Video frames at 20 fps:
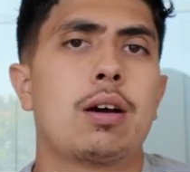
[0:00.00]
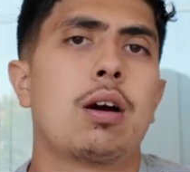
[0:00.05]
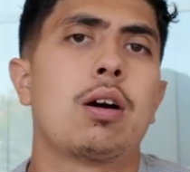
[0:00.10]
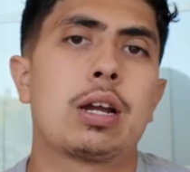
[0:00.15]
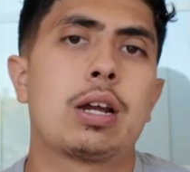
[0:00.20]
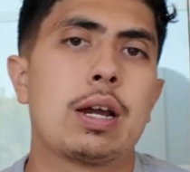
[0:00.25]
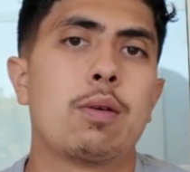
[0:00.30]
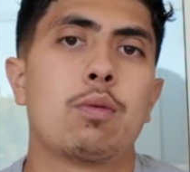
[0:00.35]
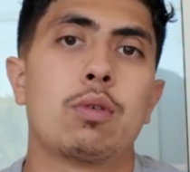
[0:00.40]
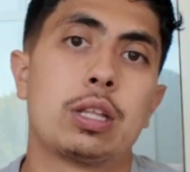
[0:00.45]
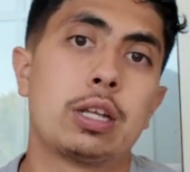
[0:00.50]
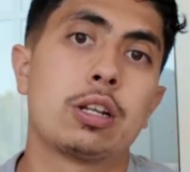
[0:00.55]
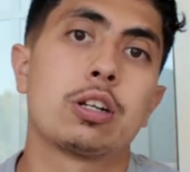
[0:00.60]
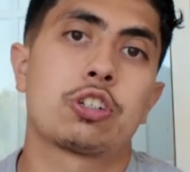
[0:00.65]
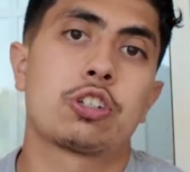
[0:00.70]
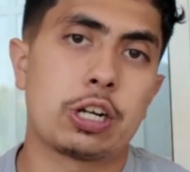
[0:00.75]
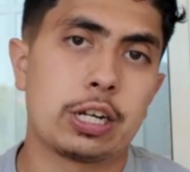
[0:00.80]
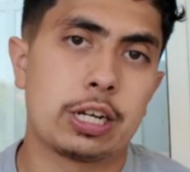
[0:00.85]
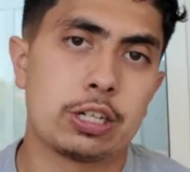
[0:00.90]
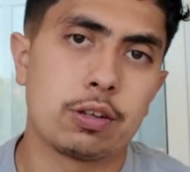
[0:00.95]
Okay, well, then
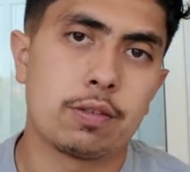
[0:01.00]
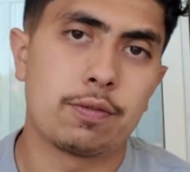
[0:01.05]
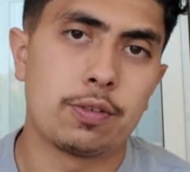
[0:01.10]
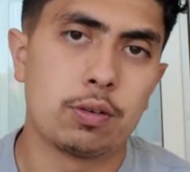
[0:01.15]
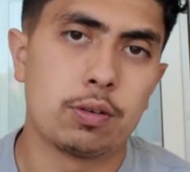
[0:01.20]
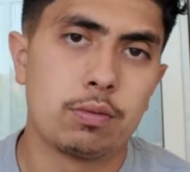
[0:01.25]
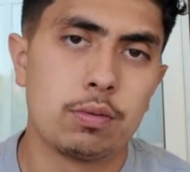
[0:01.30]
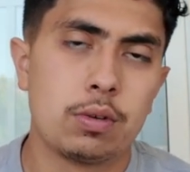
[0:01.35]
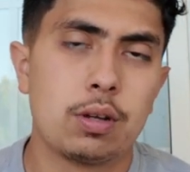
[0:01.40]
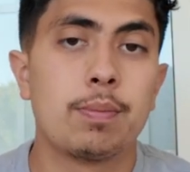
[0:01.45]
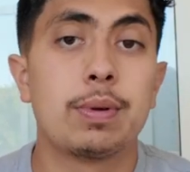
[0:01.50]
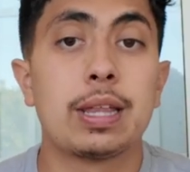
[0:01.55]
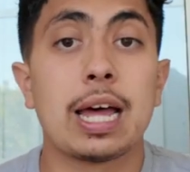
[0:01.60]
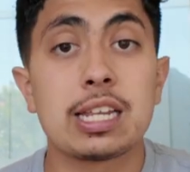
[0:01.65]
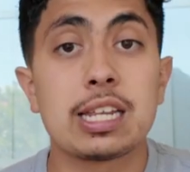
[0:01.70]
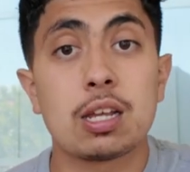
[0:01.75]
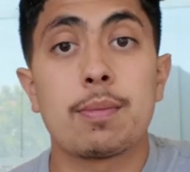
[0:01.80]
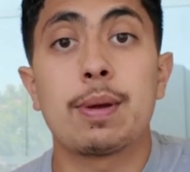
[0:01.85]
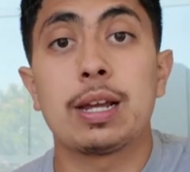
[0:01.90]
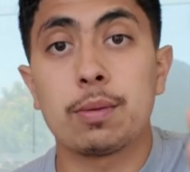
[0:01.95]
they're trying to get you on the phone. But
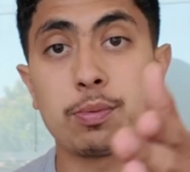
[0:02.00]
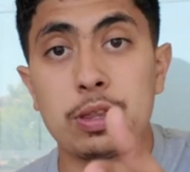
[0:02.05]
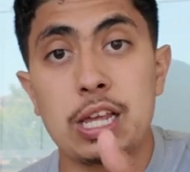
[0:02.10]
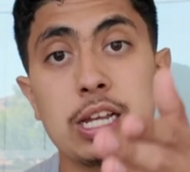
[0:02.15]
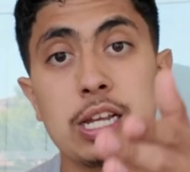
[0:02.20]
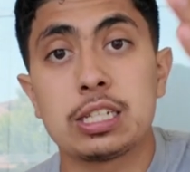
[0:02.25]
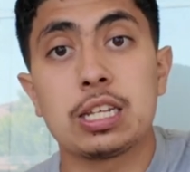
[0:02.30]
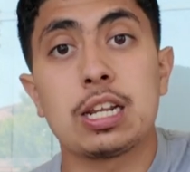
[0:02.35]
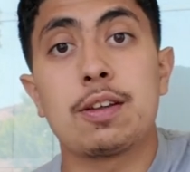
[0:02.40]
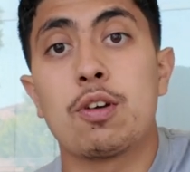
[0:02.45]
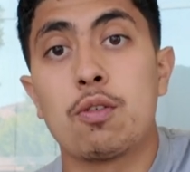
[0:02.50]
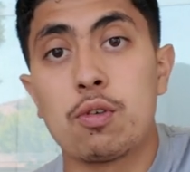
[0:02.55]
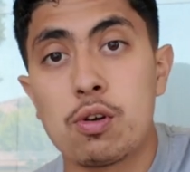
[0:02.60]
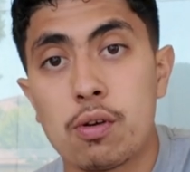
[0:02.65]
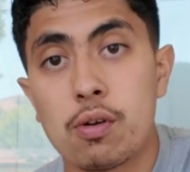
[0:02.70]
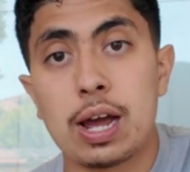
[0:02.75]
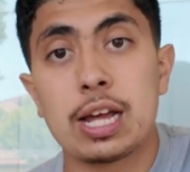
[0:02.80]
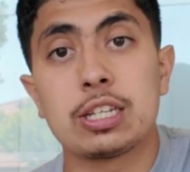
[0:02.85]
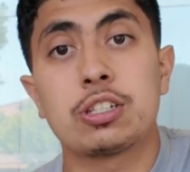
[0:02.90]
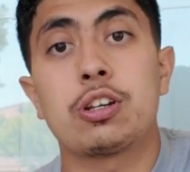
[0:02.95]
that's going to make them think it's going to be a
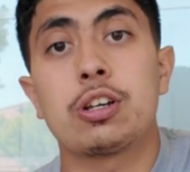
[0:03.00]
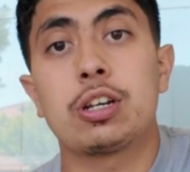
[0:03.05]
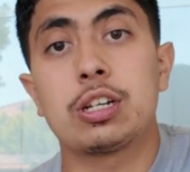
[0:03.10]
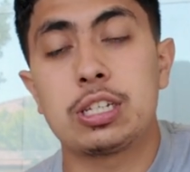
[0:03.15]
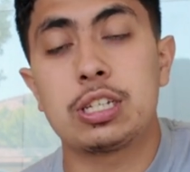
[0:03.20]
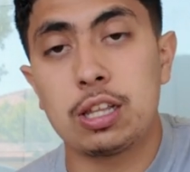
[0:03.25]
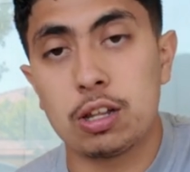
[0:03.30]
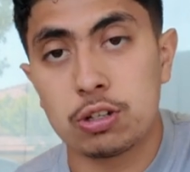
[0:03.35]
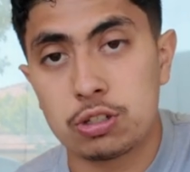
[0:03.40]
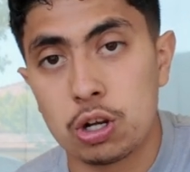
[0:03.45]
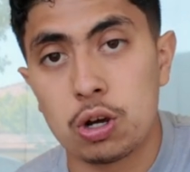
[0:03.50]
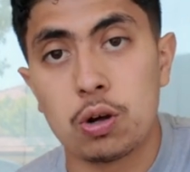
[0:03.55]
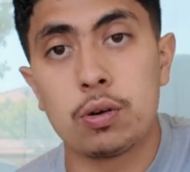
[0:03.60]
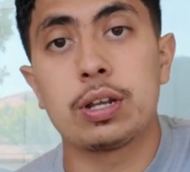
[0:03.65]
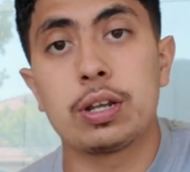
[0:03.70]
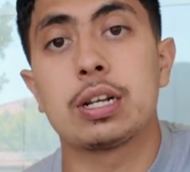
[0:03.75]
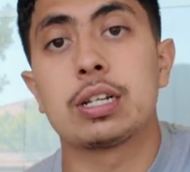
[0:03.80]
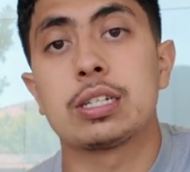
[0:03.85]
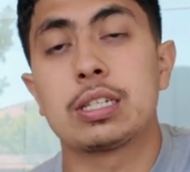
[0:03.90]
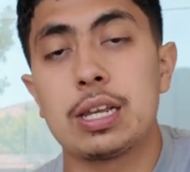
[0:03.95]
real answer. You're going to see their
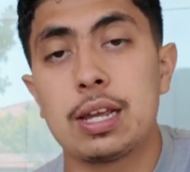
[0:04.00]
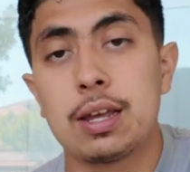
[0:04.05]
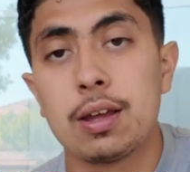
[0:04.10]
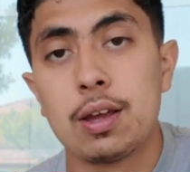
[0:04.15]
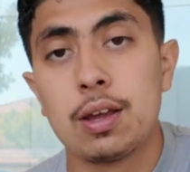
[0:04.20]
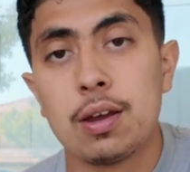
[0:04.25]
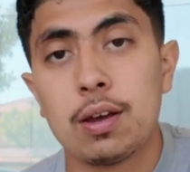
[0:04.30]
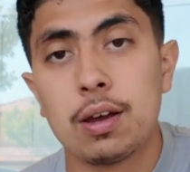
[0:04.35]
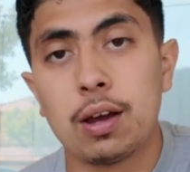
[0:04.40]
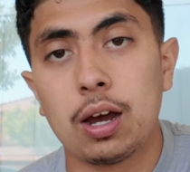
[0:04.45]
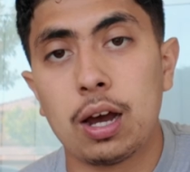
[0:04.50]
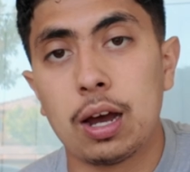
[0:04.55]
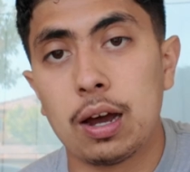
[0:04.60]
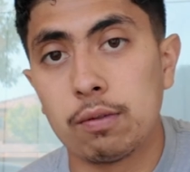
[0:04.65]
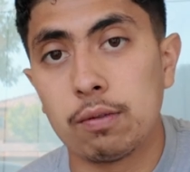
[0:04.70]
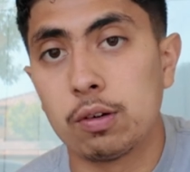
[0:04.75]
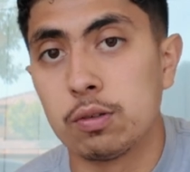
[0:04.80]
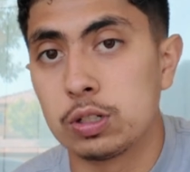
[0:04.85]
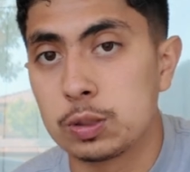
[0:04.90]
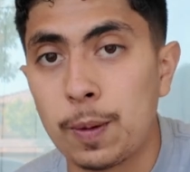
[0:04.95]
tone. You're going to see
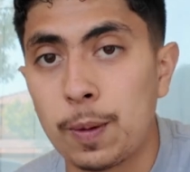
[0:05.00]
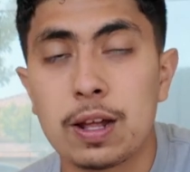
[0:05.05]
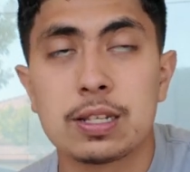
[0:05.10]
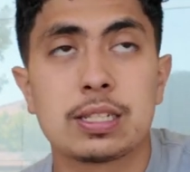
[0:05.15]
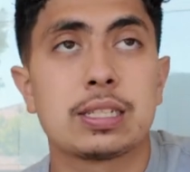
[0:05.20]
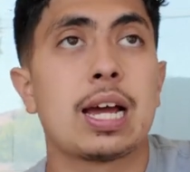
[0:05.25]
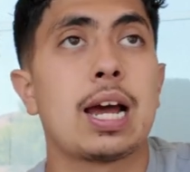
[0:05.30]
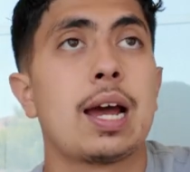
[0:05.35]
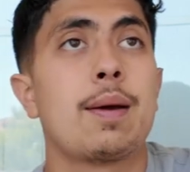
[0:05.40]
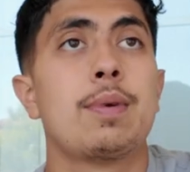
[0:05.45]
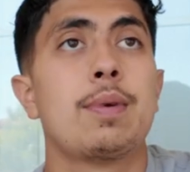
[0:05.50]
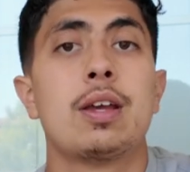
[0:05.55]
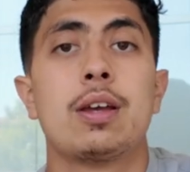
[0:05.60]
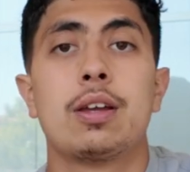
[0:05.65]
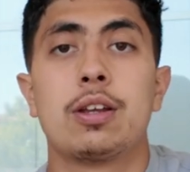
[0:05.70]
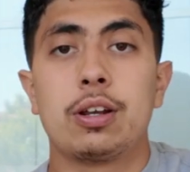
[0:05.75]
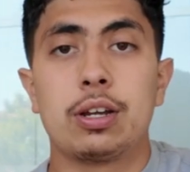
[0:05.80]
the response time.